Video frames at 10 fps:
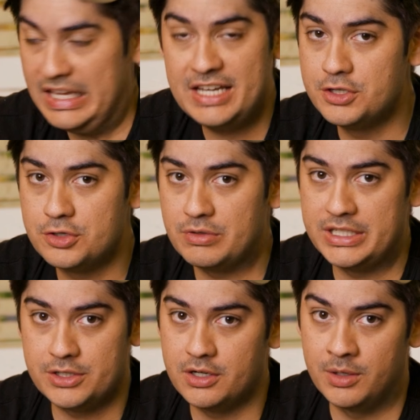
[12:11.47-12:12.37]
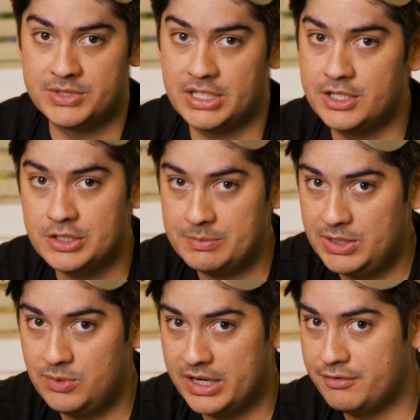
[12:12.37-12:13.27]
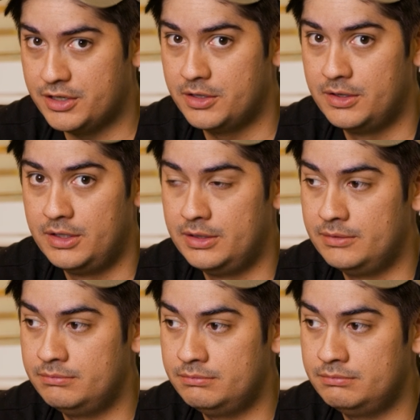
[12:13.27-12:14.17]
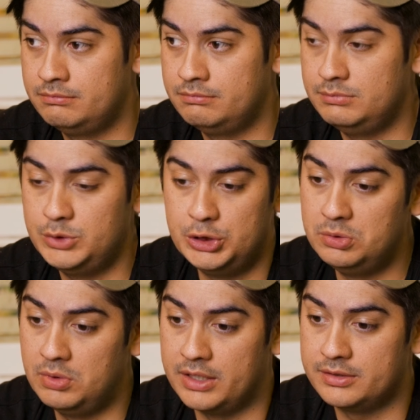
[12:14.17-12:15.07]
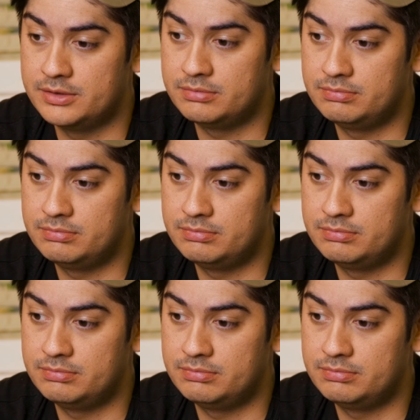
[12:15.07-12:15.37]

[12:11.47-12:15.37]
industry terms. It can just be whatever you want,